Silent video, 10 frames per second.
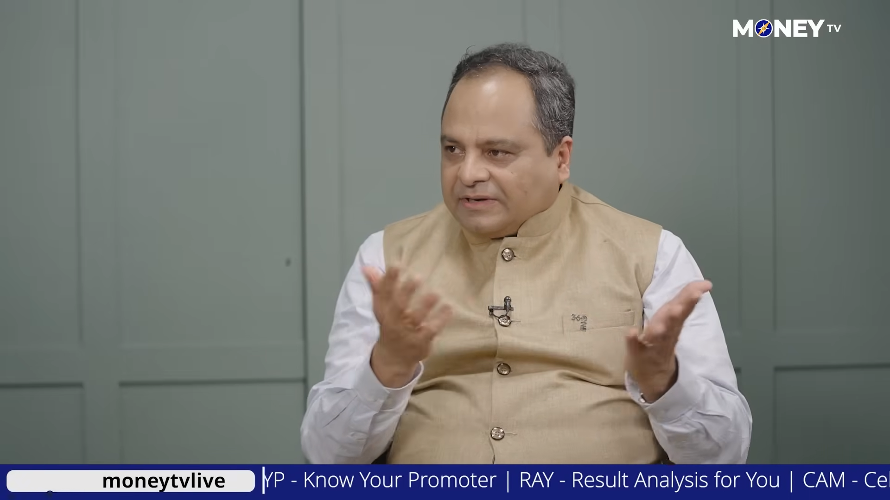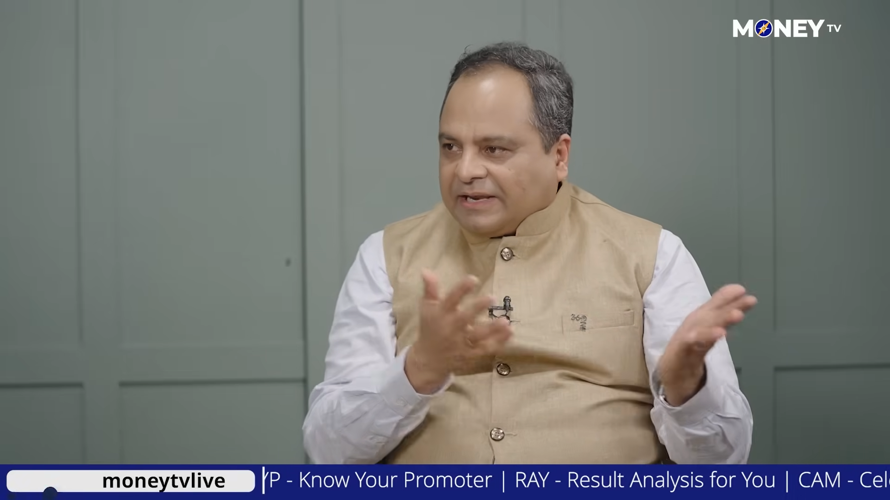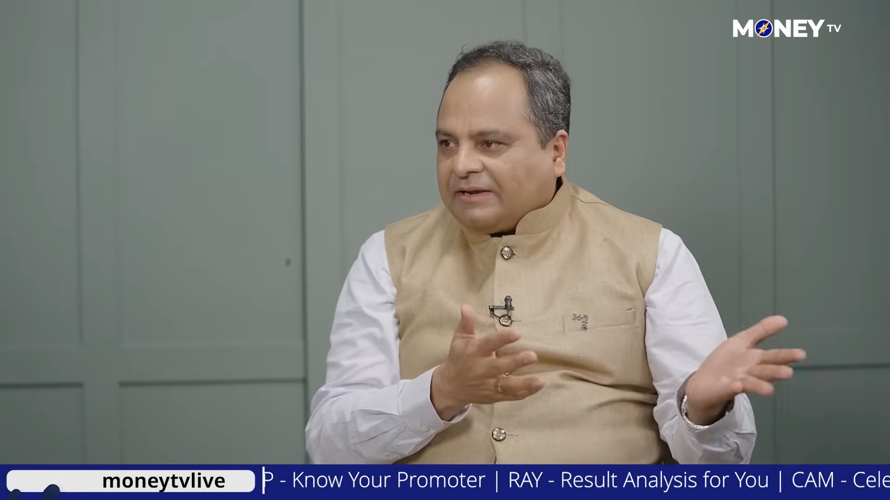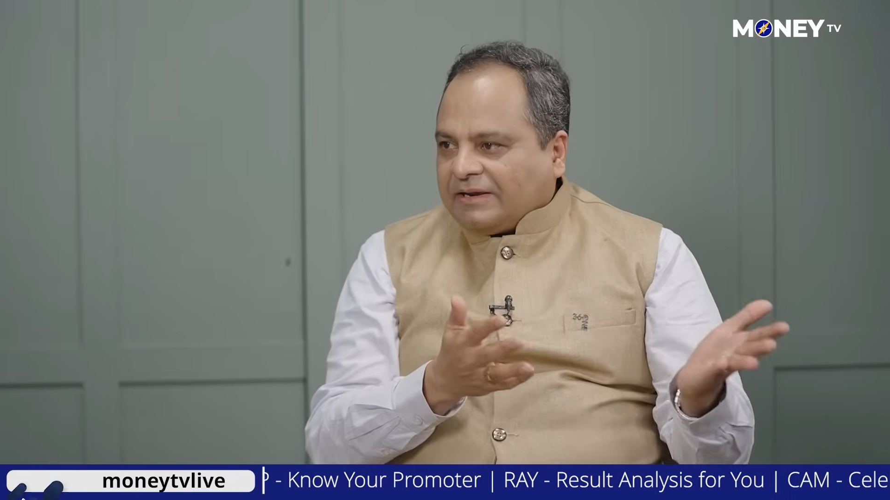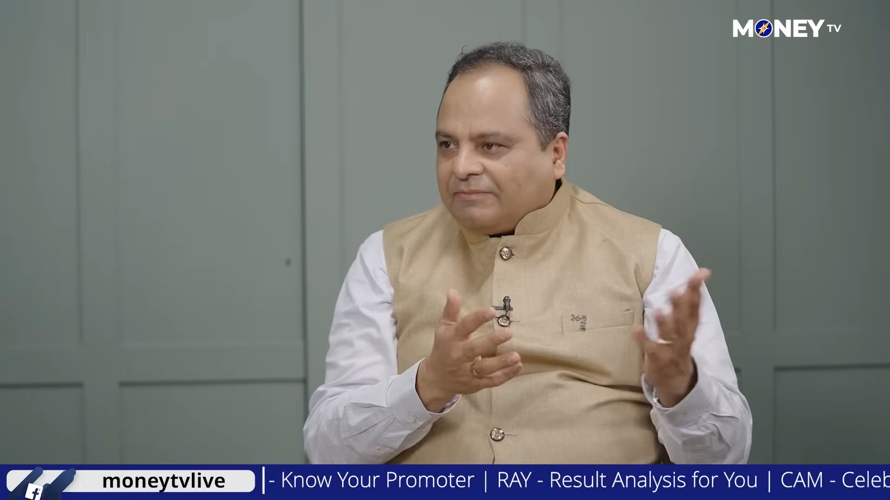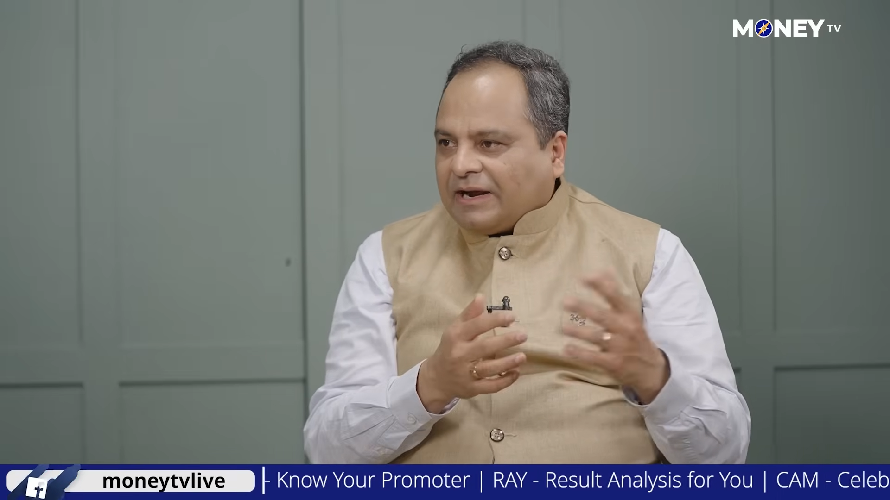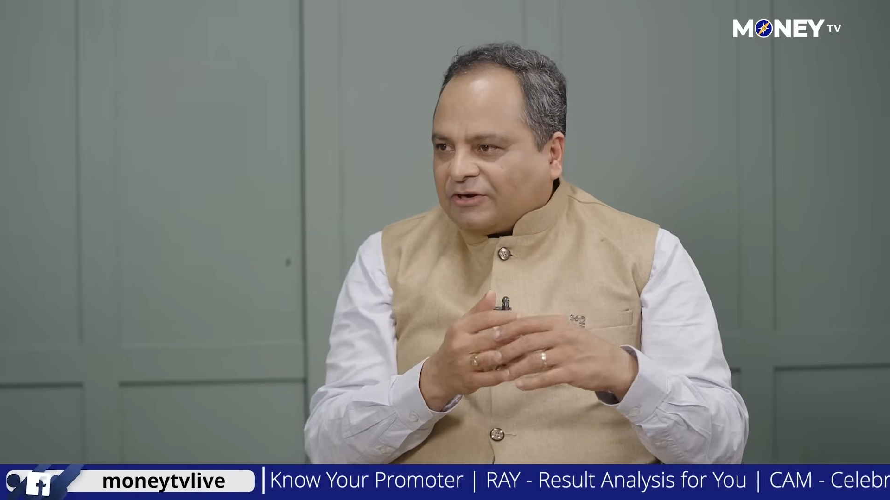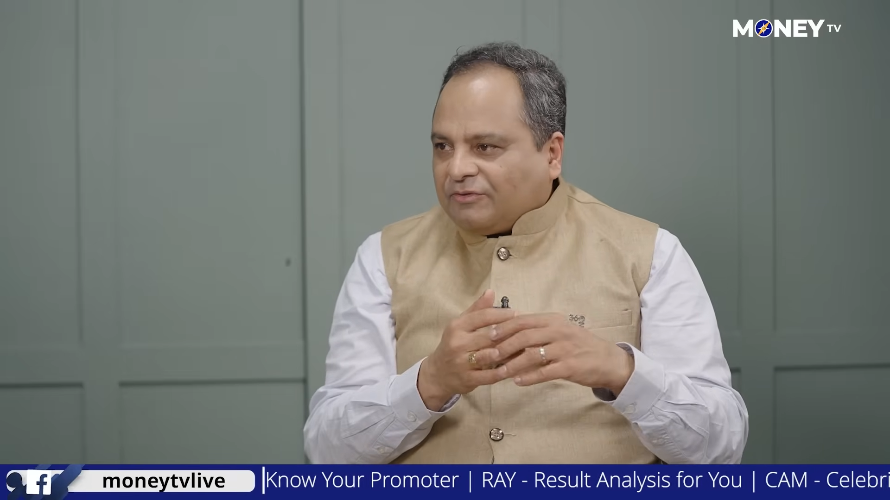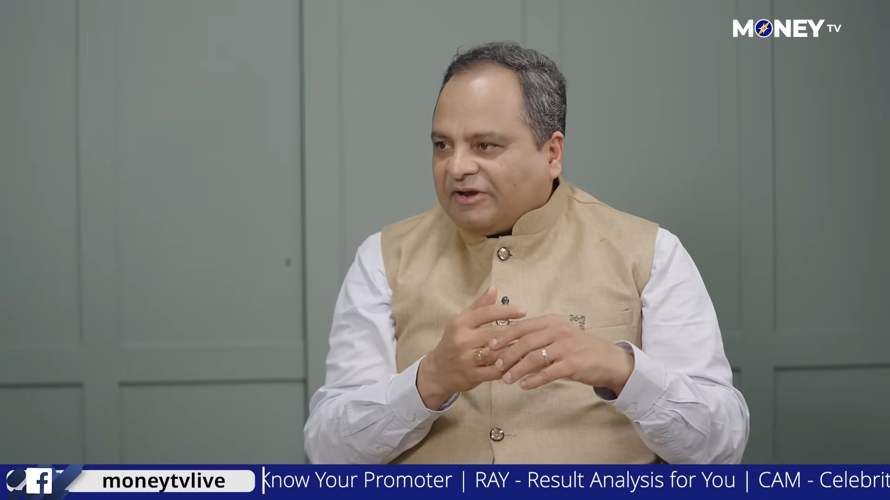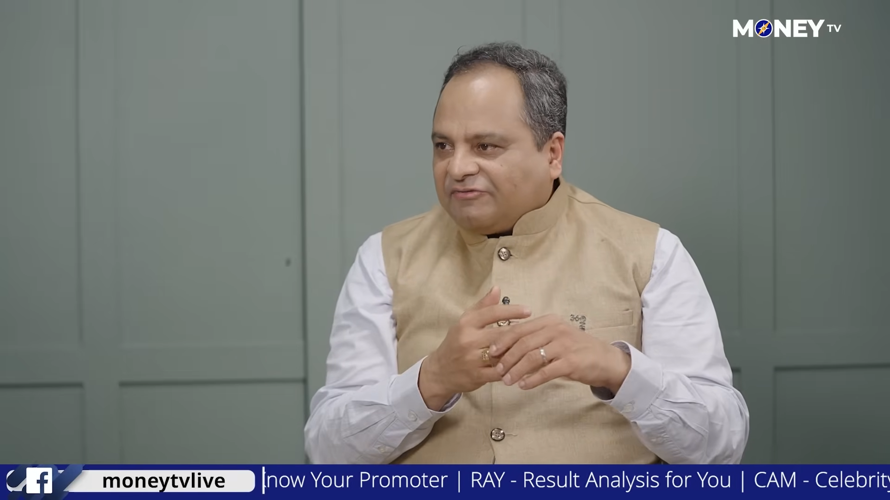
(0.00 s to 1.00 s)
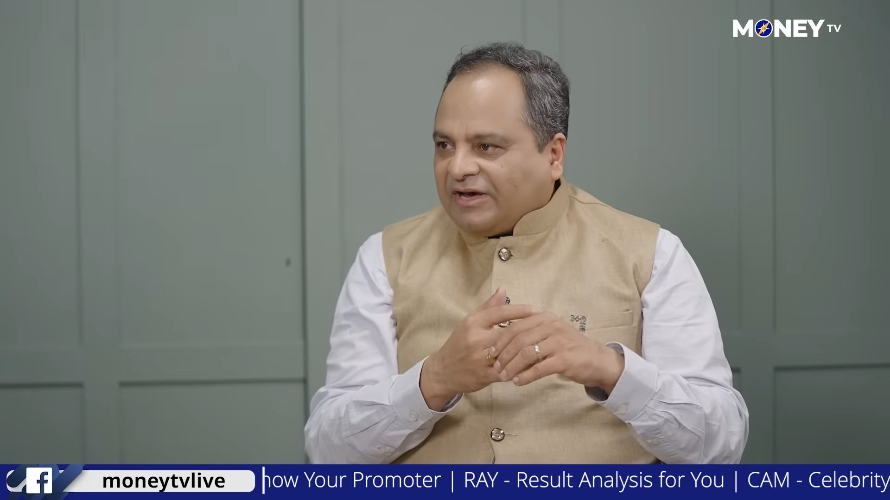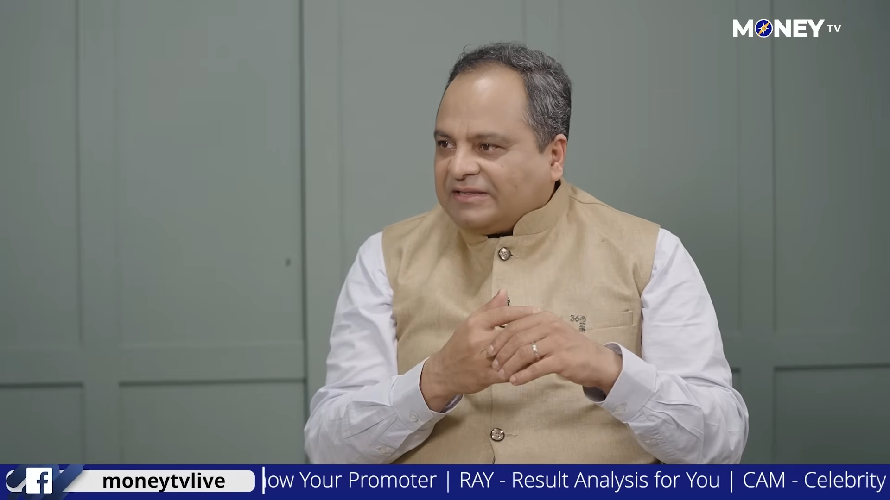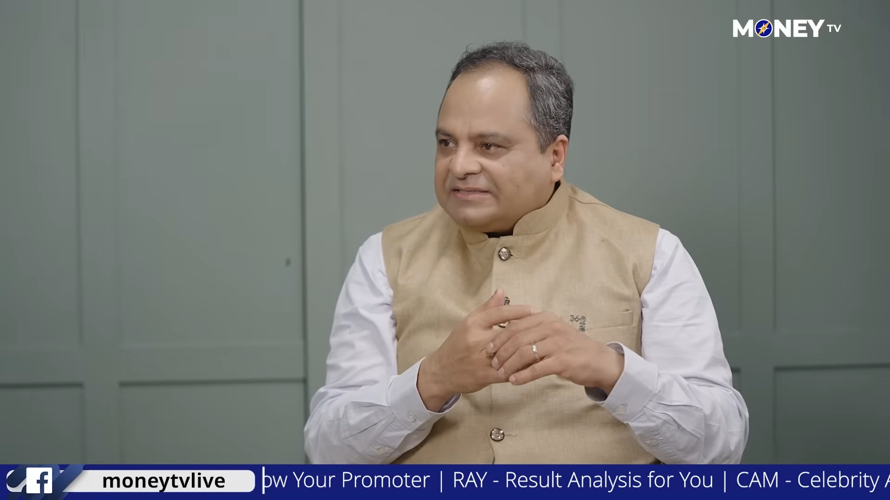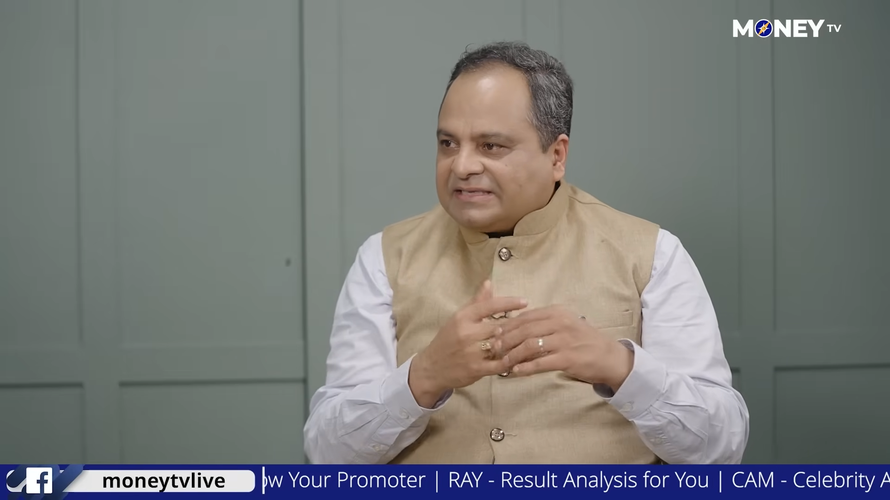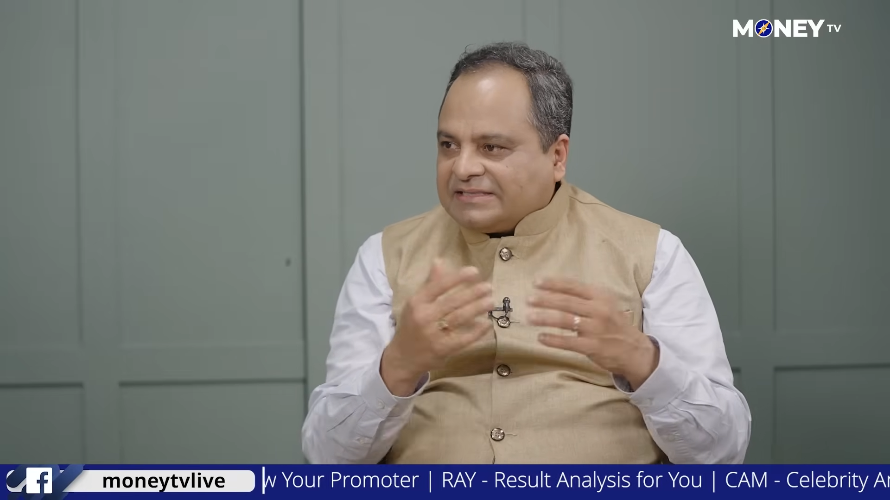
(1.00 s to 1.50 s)
take it back to my
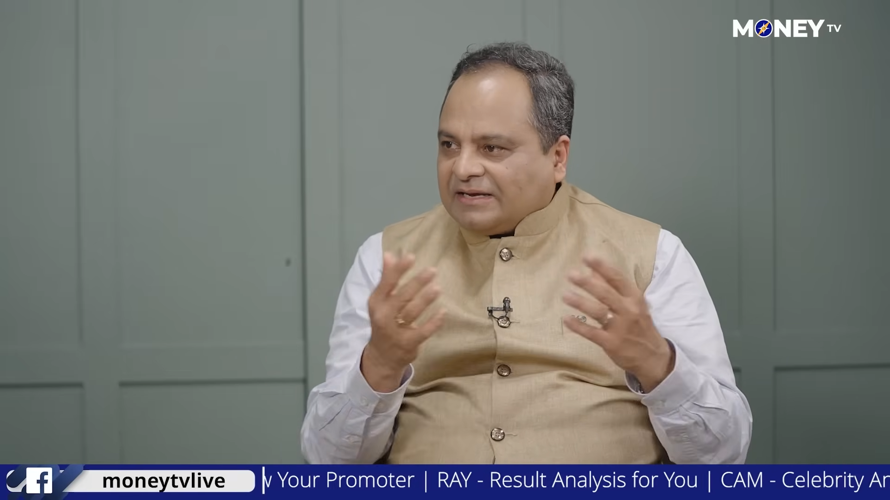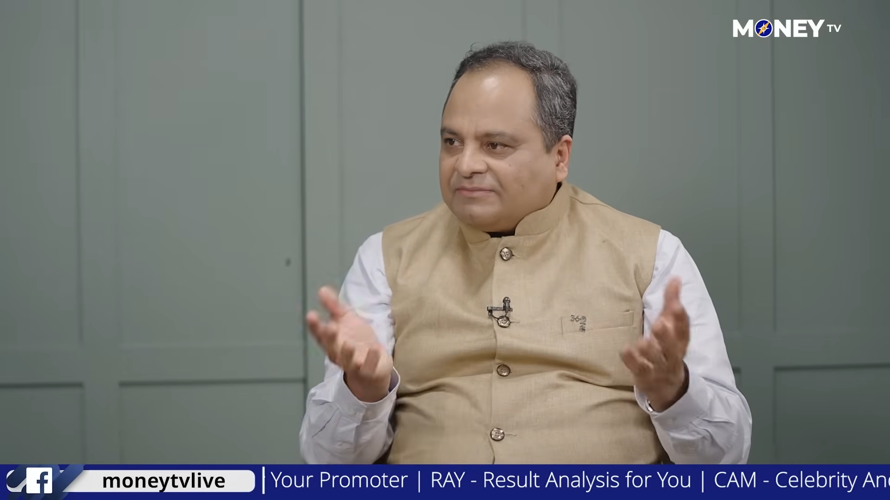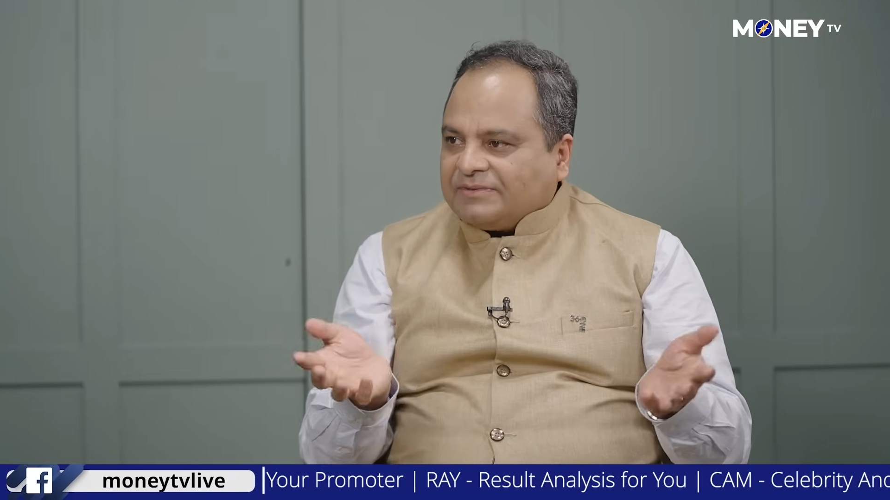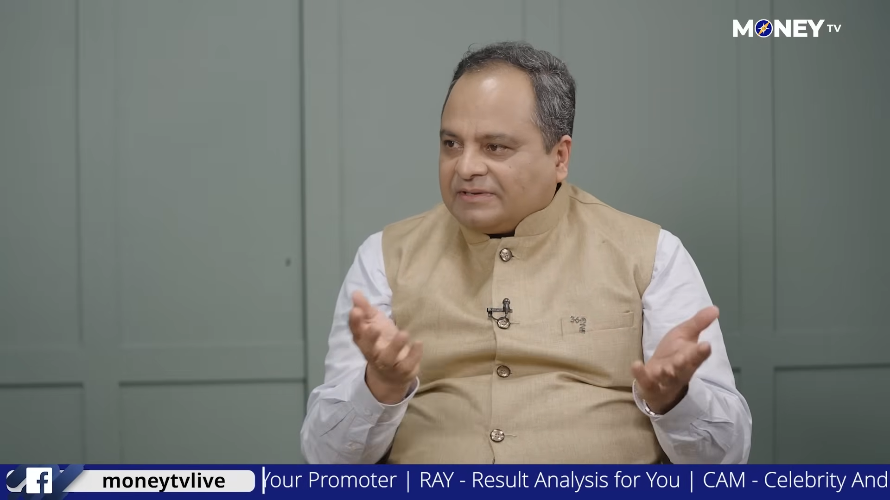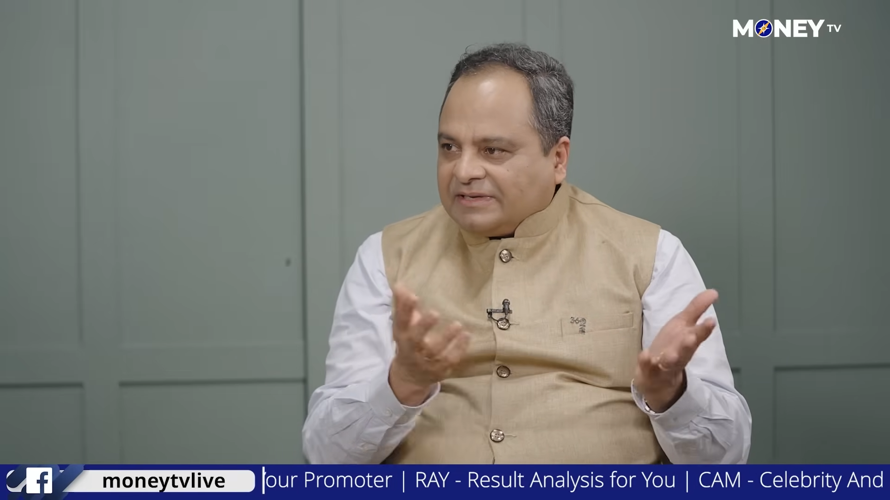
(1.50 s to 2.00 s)
father's example,